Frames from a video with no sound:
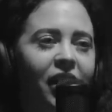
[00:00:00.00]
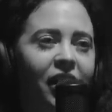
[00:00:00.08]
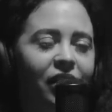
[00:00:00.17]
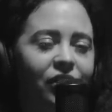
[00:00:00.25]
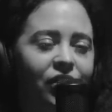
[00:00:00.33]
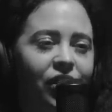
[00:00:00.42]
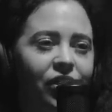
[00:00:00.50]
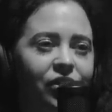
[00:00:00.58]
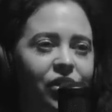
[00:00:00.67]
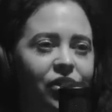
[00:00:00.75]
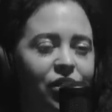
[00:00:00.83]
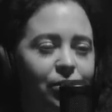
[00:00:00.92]
that I also
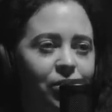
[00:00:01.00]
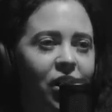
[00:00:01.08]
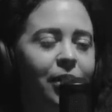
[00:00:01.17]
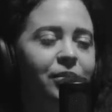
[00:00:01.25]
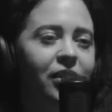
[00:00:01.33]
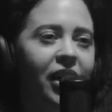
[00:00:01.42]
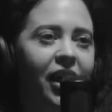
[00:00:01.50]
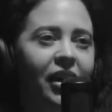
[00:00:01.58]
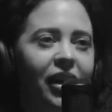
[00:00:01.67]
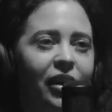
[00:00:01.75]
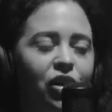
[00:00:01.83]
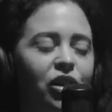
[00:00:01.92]
so okay. I subscribe to that,
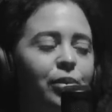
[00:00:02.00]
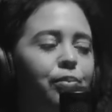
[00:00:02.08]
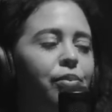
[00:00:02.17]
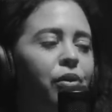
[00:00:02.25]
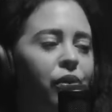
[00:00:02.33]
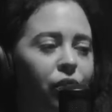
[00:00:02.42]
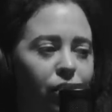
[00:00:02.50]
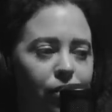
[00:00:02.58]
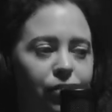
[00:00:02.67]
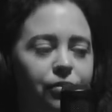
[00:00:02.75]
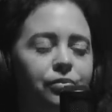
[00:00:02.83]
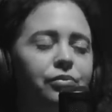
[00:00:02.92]
and I usually put
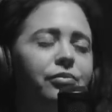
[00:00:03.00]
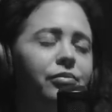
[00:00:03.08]
all